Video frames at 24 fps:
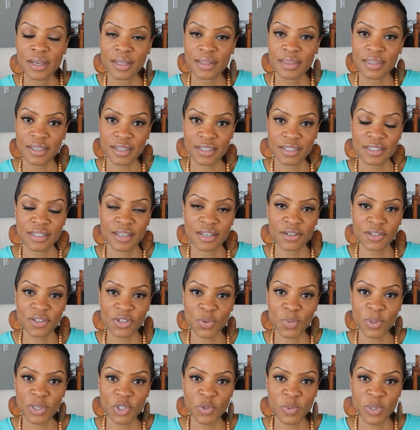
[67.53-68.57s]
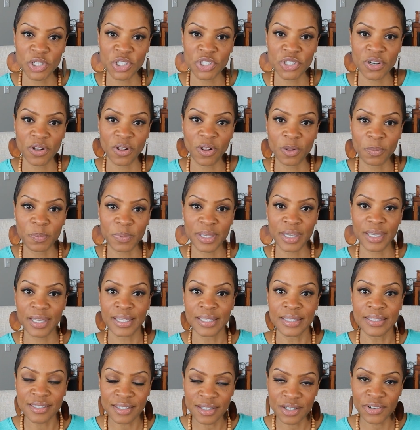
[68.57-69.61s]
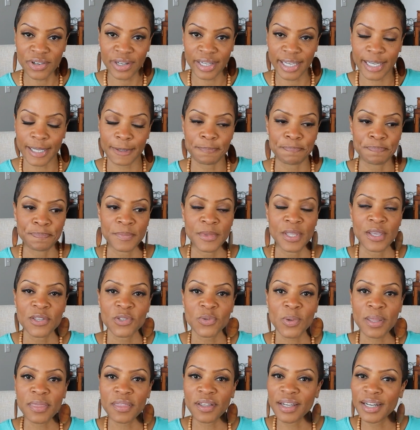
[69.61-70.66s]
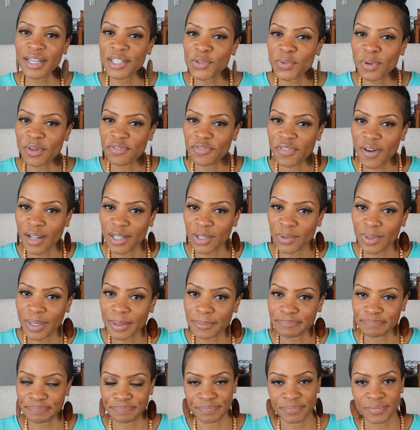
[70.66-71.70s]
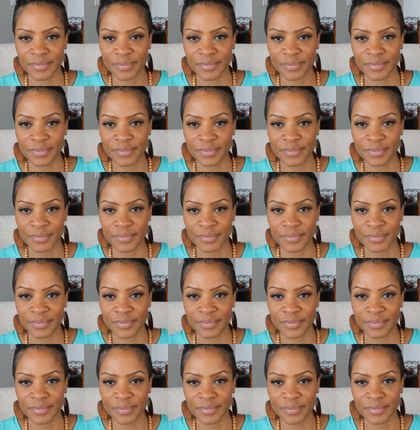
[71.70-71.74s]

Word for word: the extent to which we should all be considering it. So I thought I'd do a follow-up.